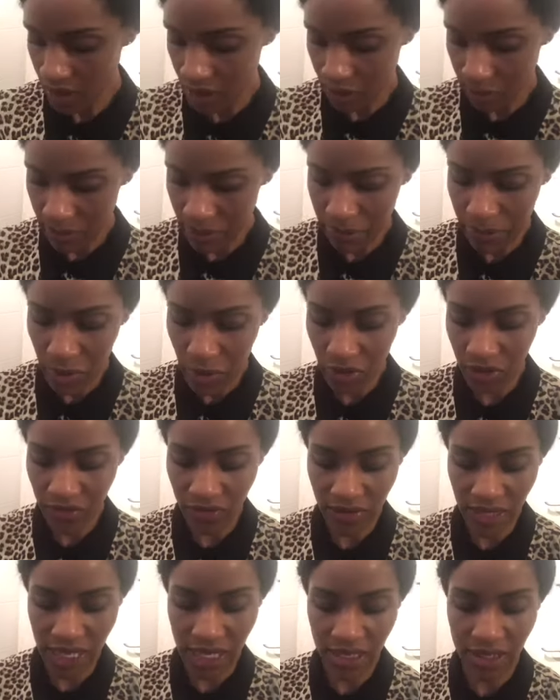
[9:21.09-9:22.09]
a bit more
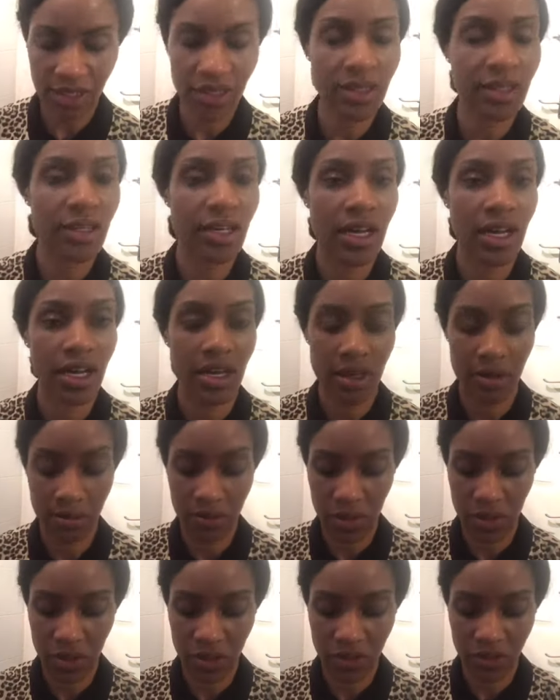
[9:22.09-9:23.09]
of that
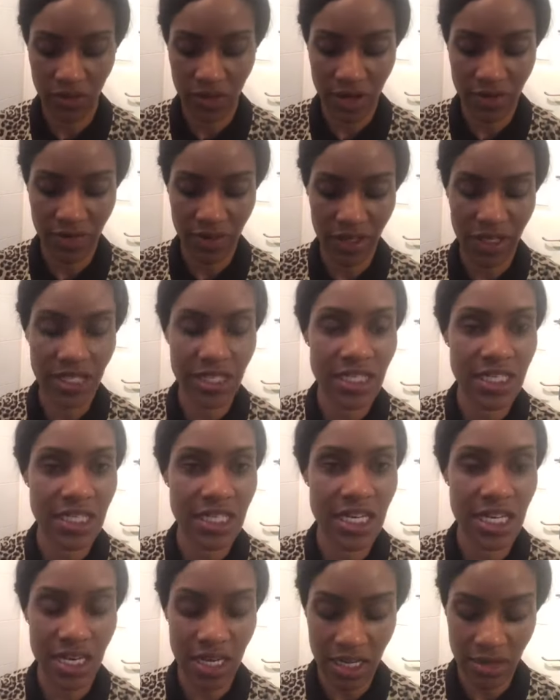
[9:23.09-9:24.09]
Beauty Forever
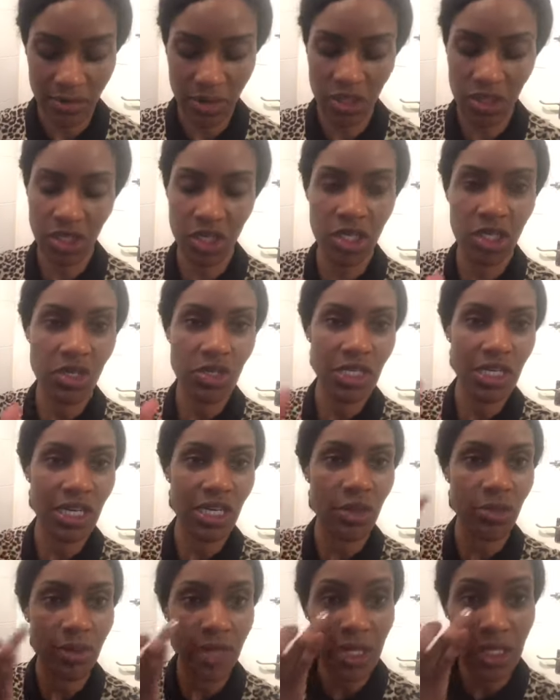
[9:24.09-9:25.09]
concealer. I'm just going to use a
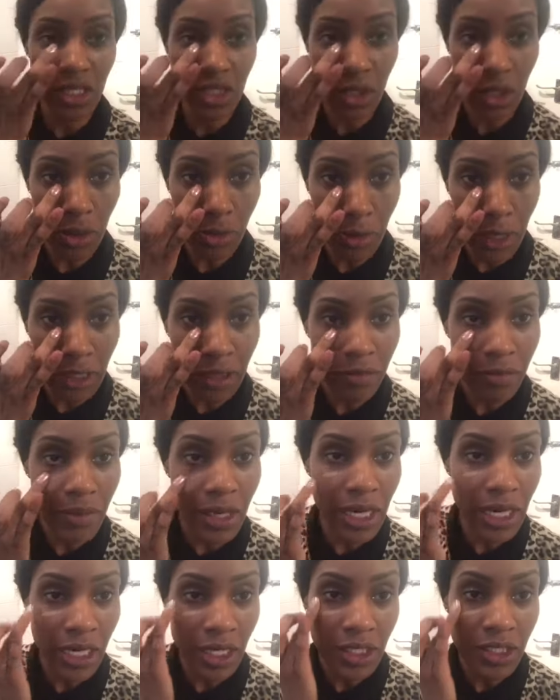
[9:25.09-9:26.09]
little bit that's on the back of
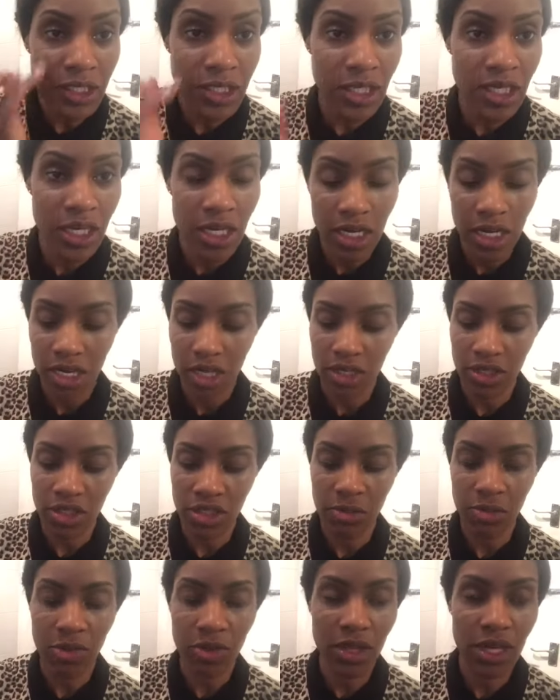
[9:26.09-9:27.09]
my hand and
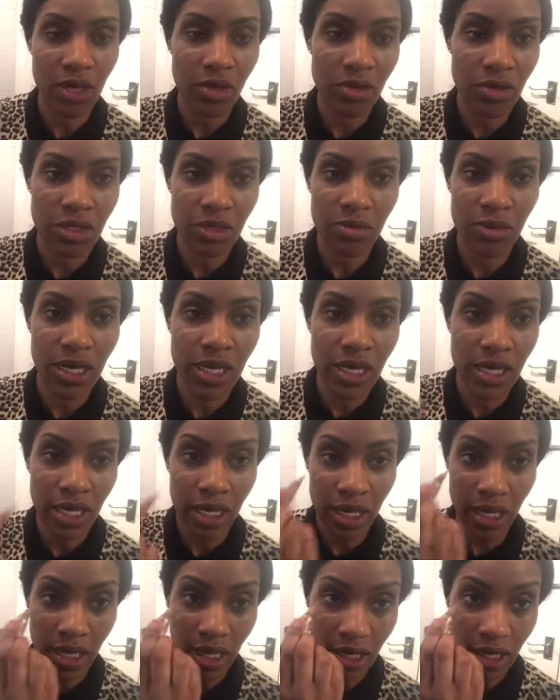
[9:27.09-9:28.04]
just put that under my